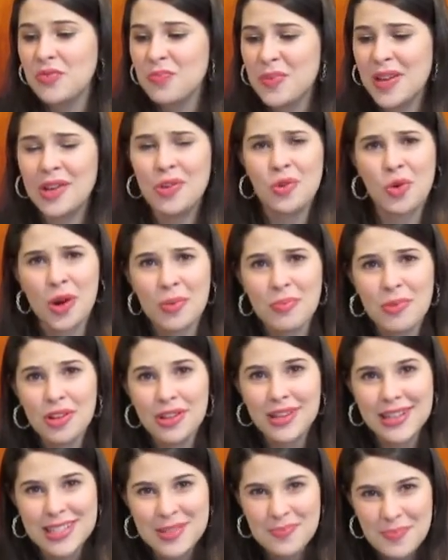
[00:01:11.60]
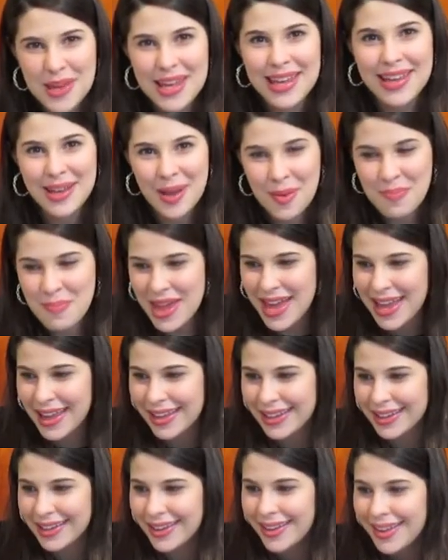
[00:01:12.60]
of being normal is being a
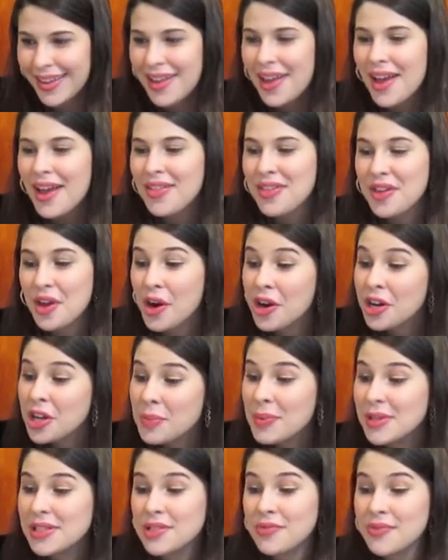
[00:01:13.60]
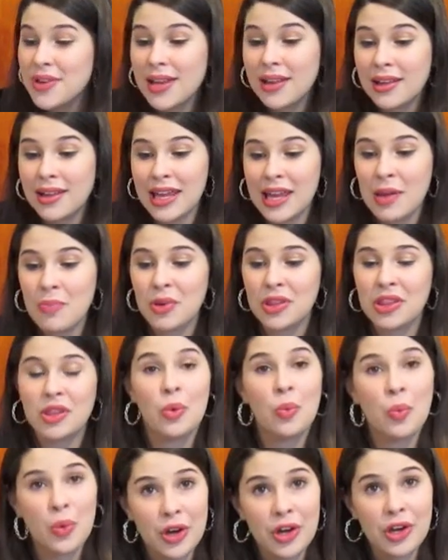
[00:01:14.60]
man. The argument to reclaim what the
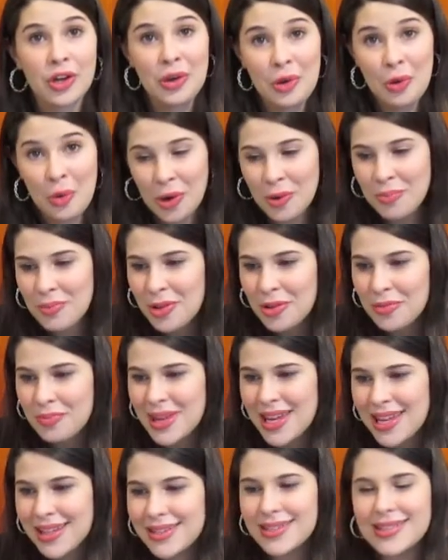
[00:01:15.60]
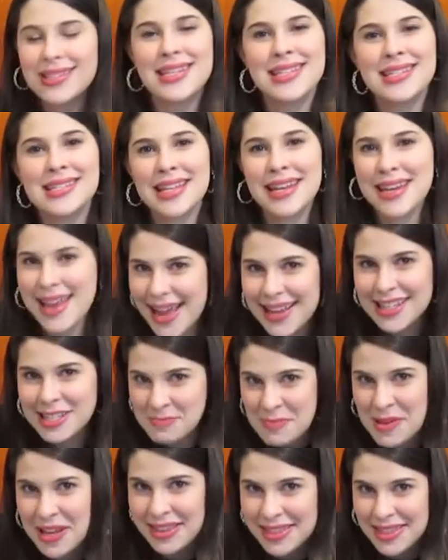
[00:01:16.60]
word normal means is the
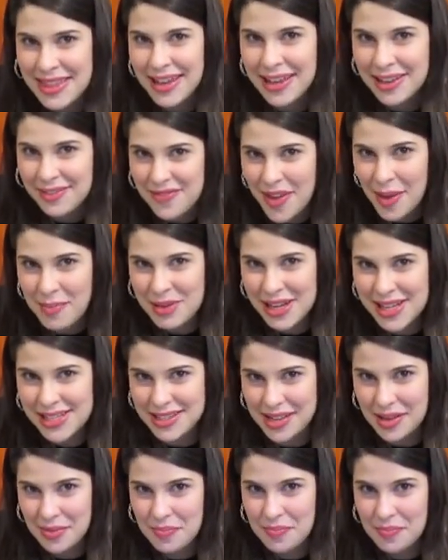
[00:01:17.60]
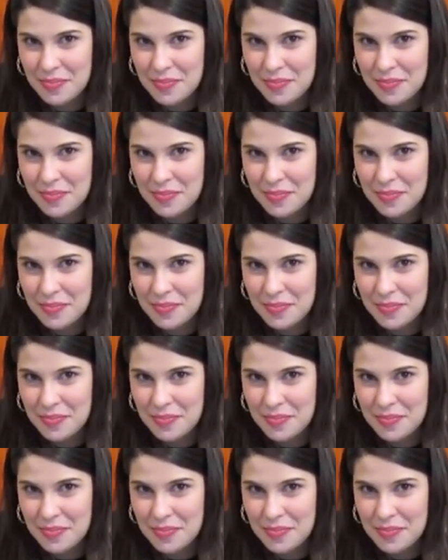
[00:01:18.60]
next big thing in feminism.